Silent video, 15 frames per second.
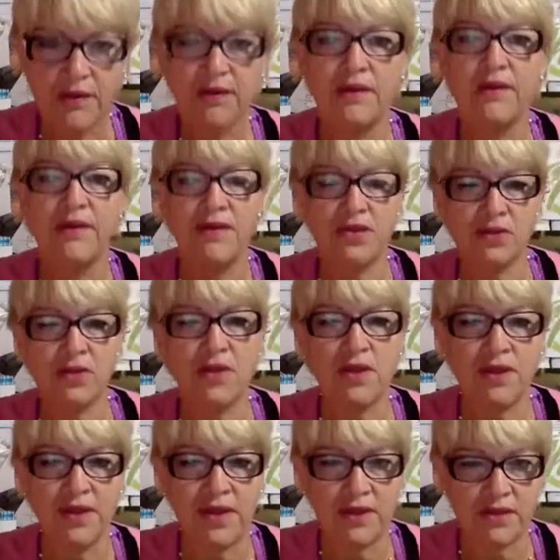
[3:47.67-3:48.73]
these are the
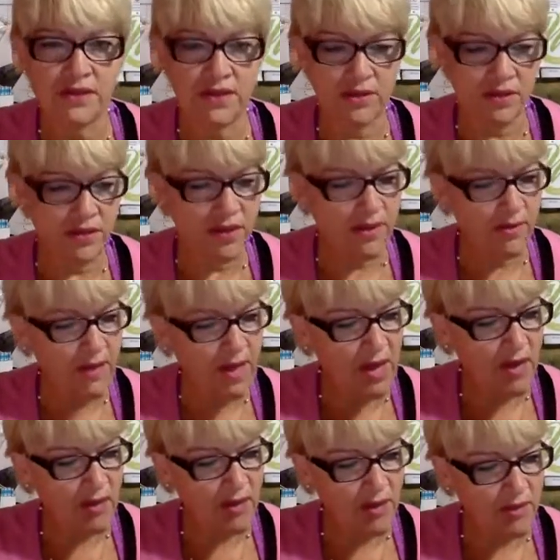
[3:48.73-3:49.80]
things that are going to be
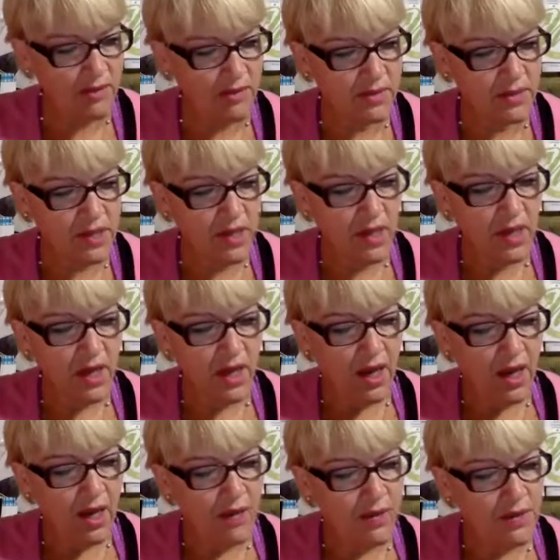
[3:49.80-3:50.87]
outcomes.
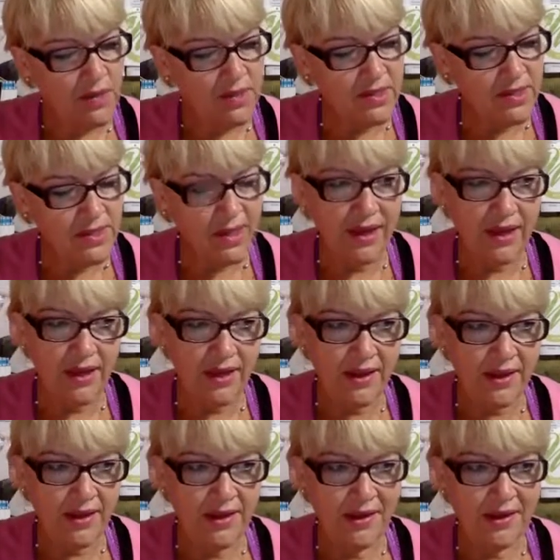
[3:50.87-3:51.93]
I would say,
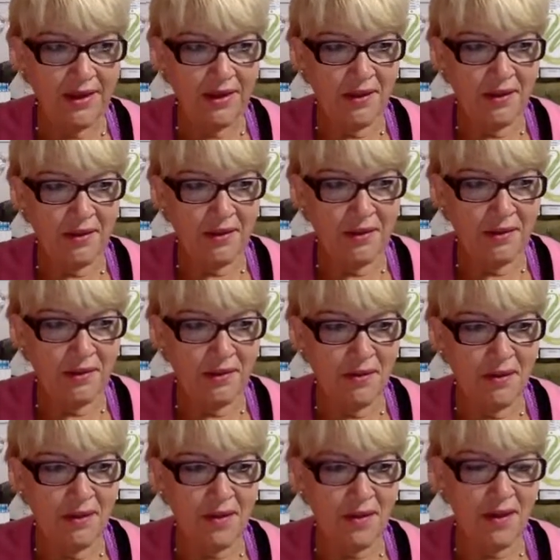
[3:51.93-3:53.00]

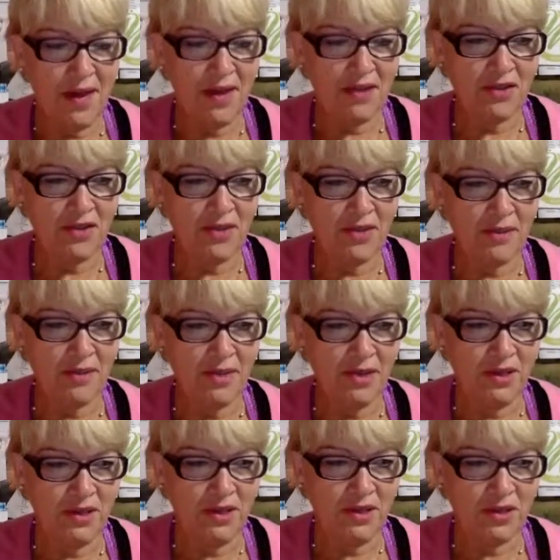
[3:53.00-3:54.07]
the action item
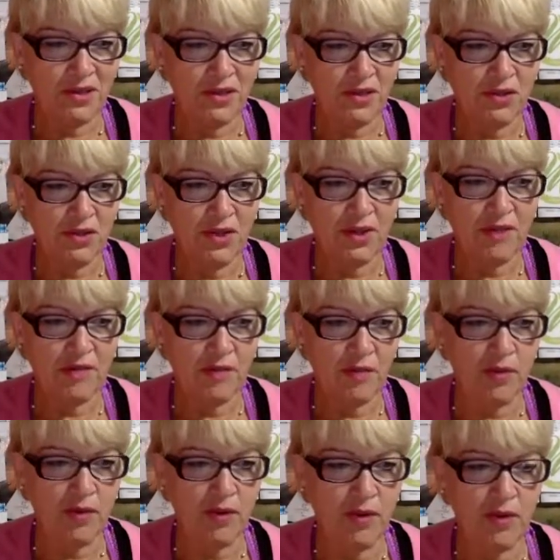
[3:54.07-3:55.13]
here is to try and
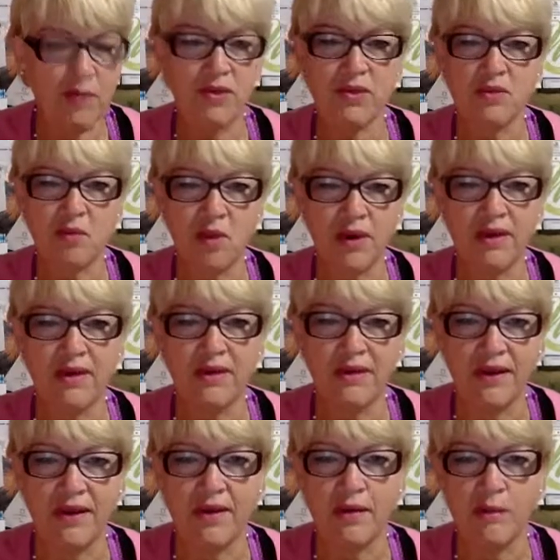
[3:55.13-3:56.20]
avoid always walking
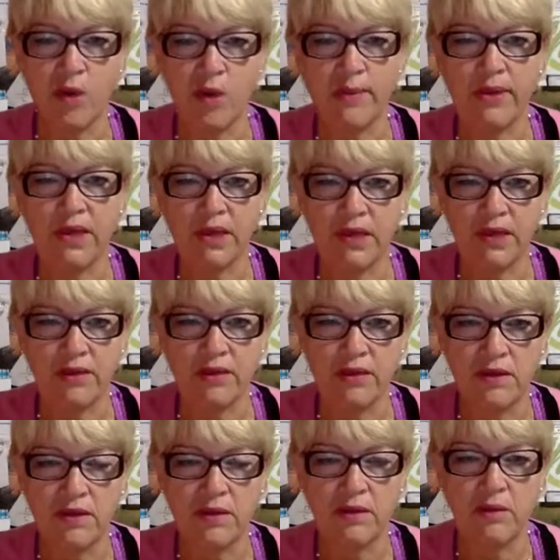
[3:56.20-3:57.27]
down the Barbie aisle
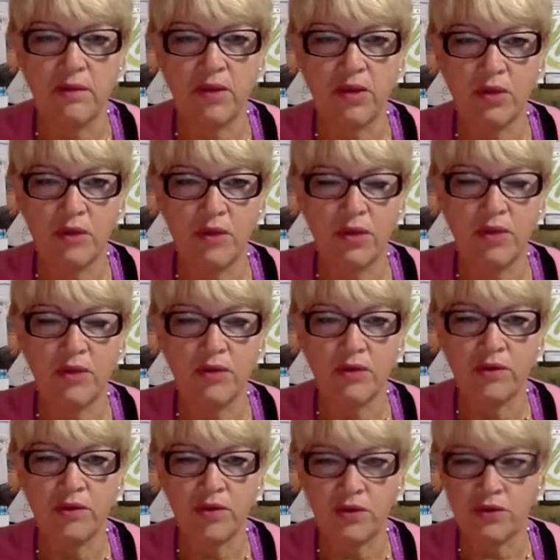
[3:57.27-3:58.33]
when you're with your
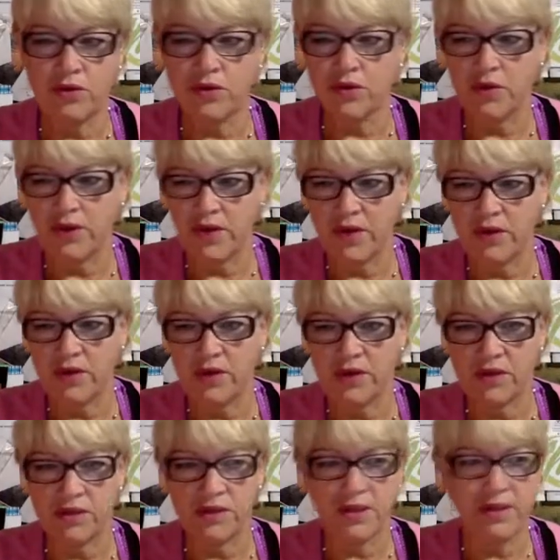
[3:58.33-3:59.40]
daughters or
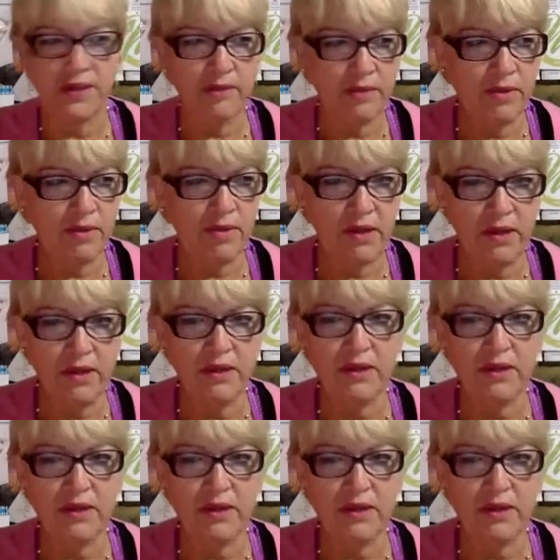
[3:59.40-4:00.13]
granddaughters. Let them go down